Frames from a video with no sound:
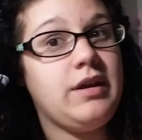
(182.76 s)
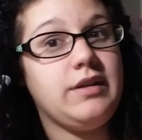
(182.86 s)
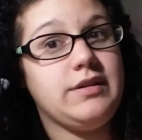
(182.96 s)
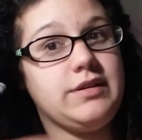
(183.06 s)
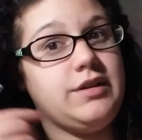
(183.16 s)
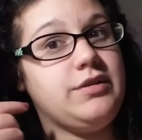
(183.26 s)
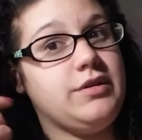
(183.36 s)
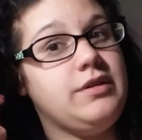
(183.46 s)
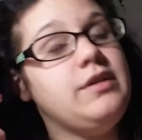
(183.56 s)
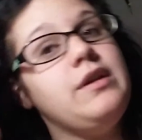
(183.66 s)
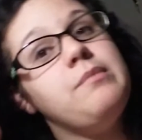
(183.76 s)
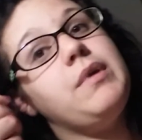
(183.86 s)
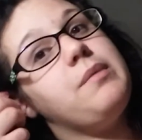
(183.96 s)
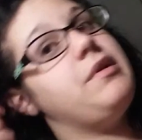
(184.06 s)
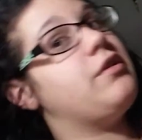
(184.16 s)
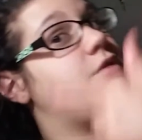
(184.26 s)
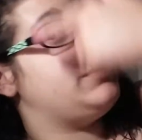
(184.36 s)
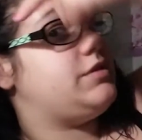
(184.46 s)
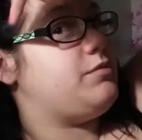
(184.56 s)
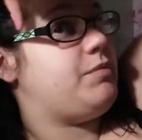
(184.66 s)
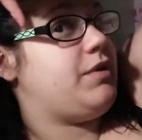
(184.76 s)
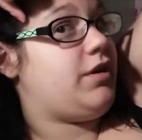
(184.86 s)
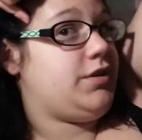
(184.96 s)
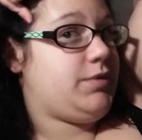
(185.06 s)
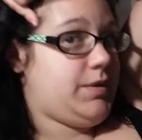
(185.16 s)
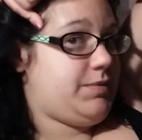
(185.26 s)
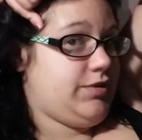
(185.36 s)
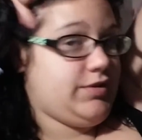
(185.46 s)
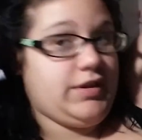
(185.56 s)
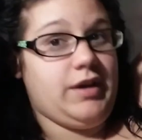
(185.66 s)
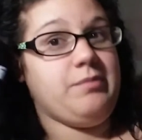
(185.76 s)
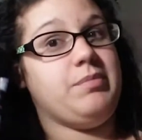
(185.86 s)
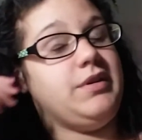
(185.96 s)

And that's how you do it. But, I mean, of course, it will be all the way up to your scalp.